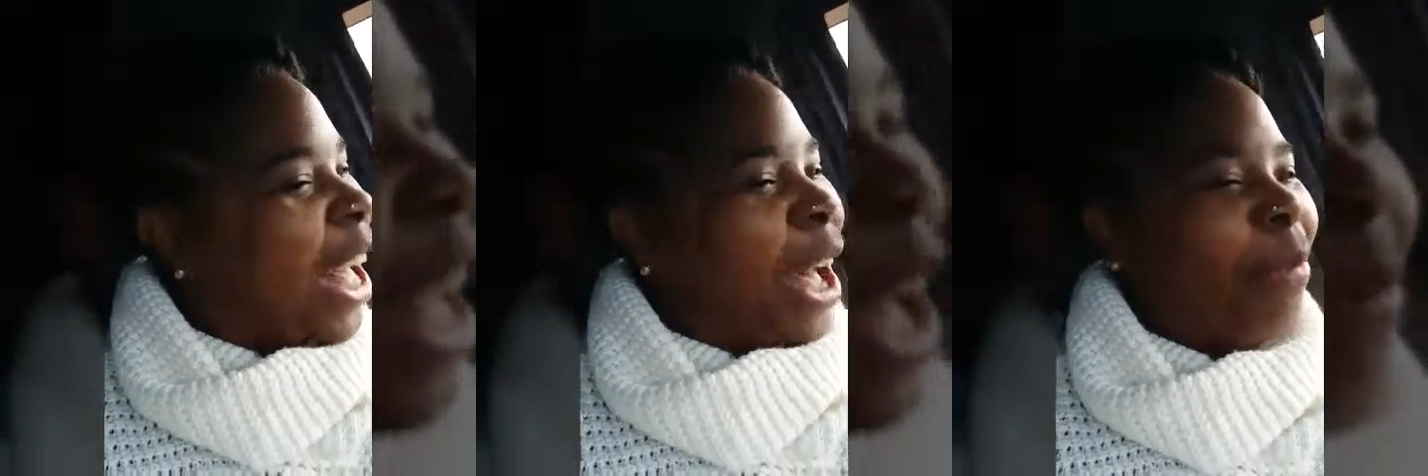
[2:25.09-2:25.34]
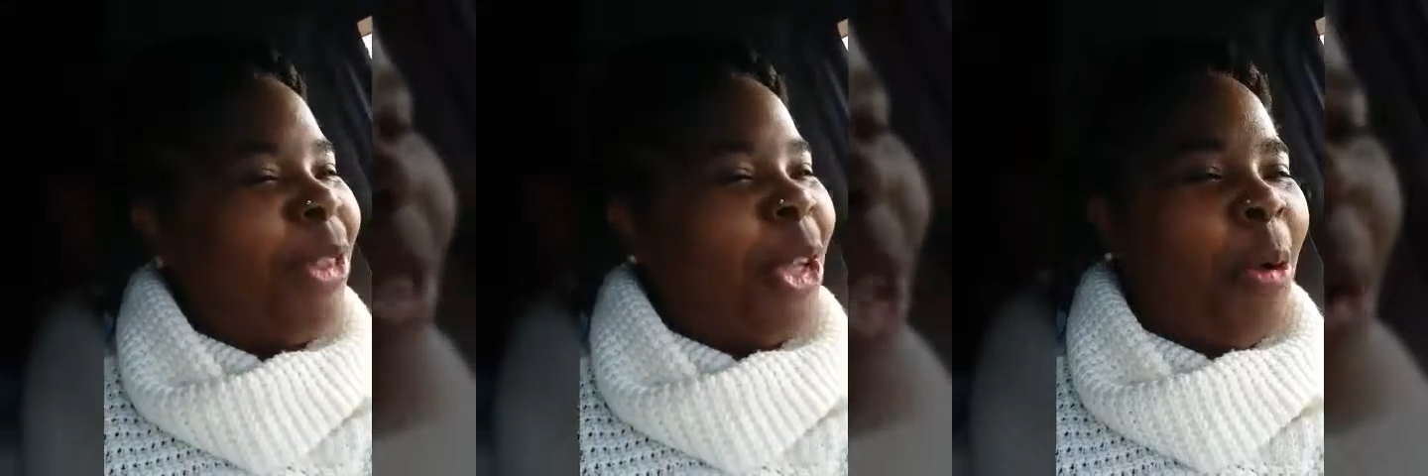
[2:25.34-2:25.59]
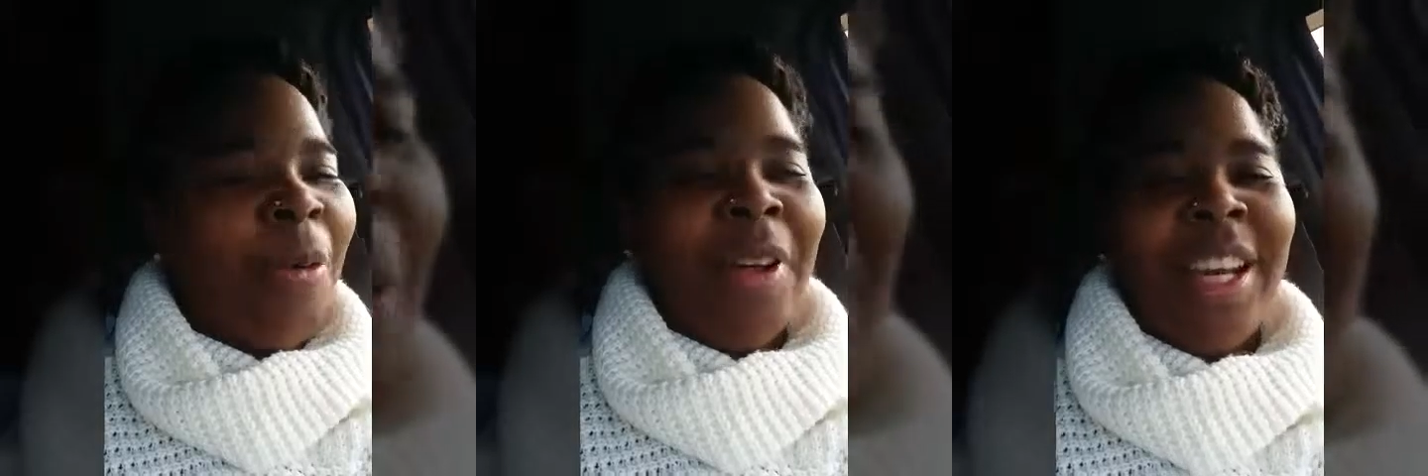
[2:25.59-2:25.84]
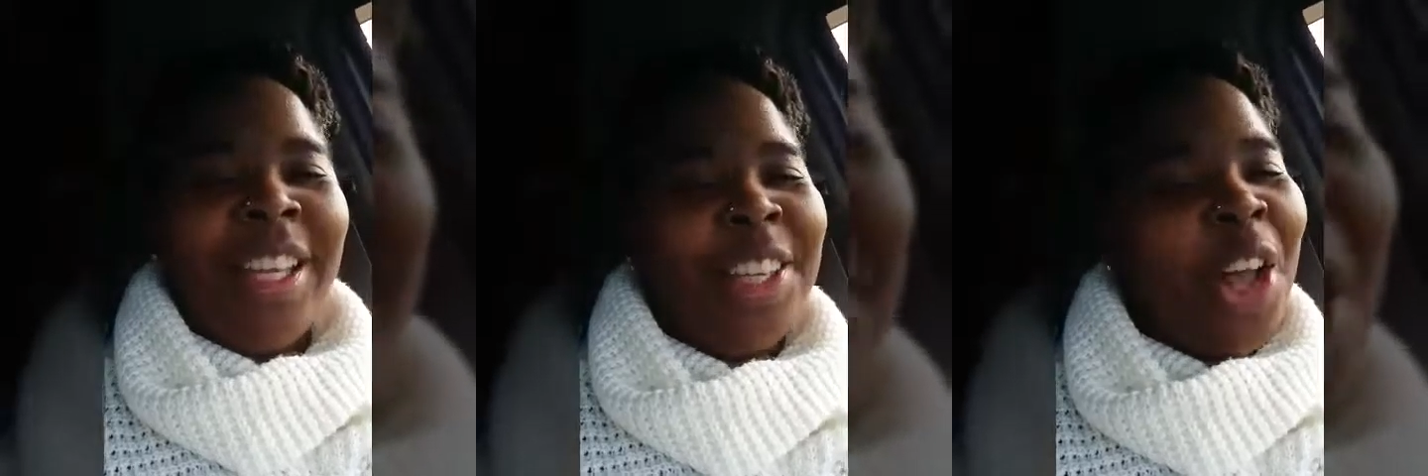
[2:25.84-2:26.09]
I'm
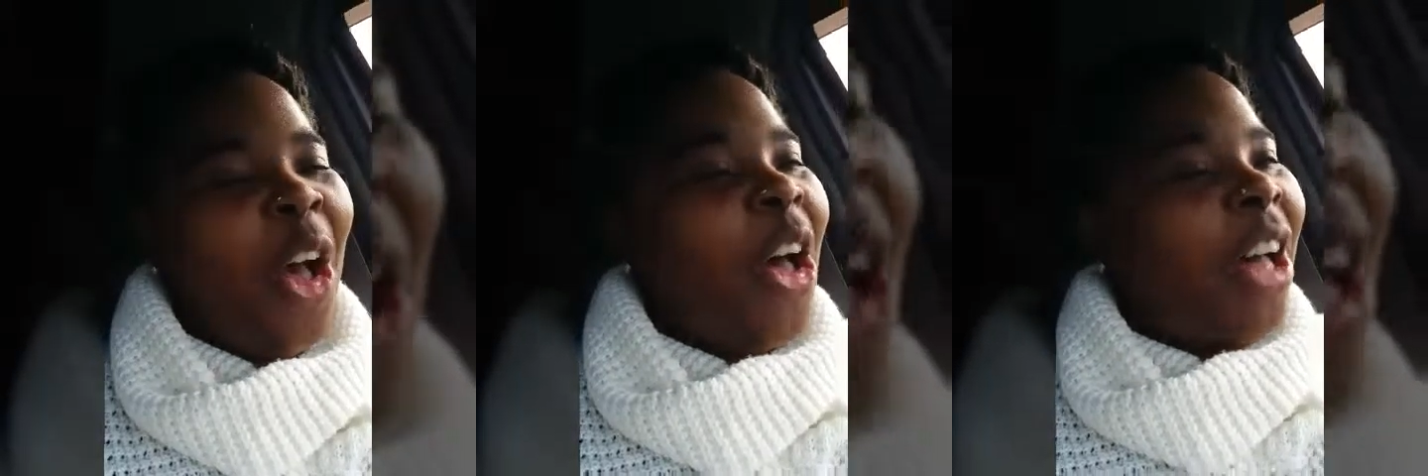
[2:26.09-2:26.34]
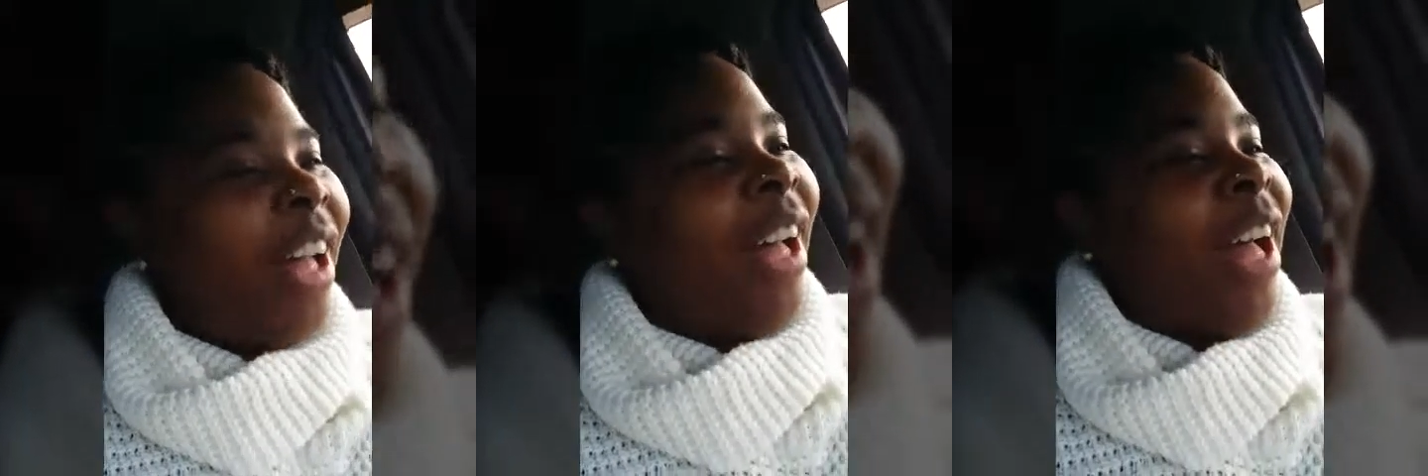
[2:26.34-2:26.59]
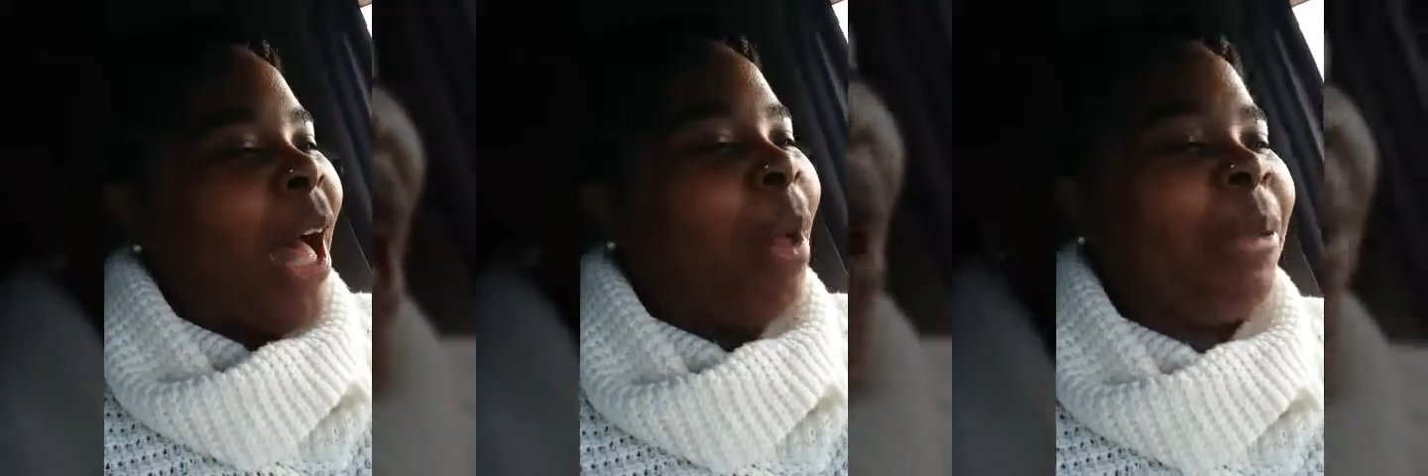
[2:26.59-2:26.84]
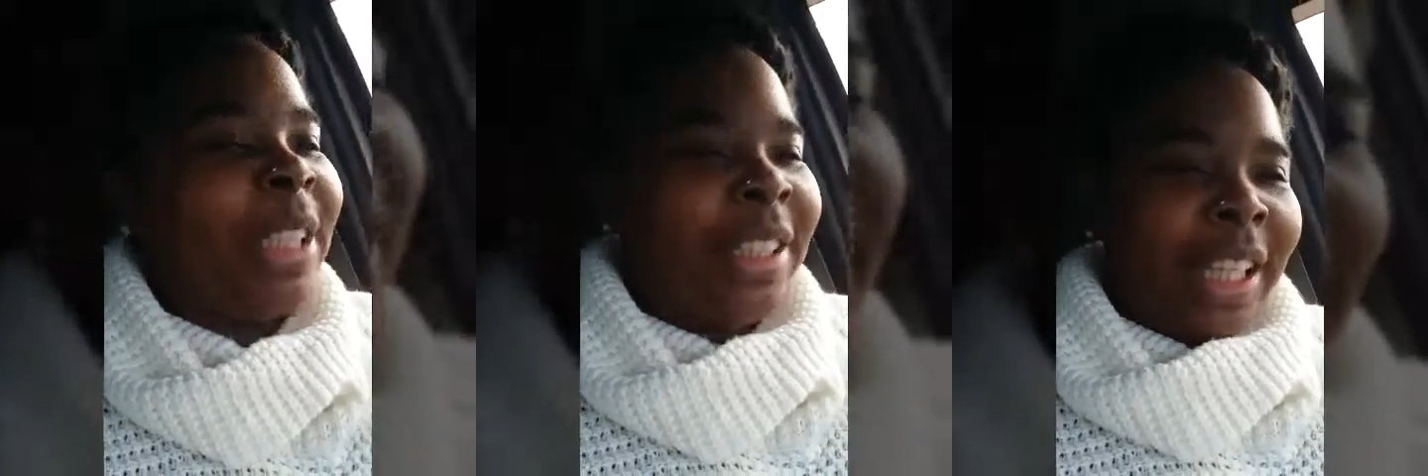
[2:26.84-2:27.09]
doing it, y'all. I've
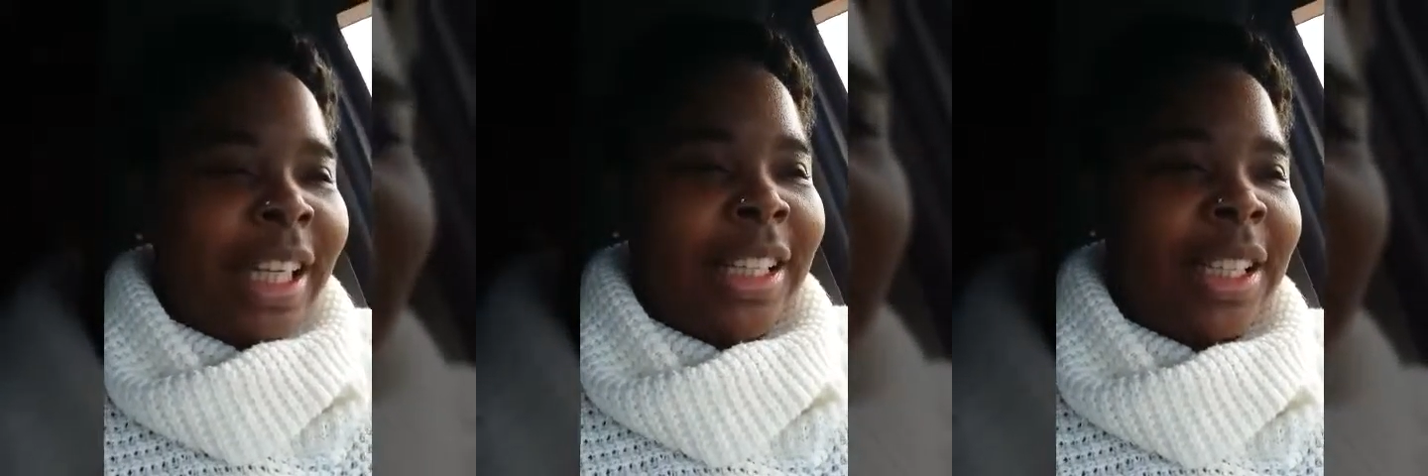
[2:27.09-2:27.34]
been sticking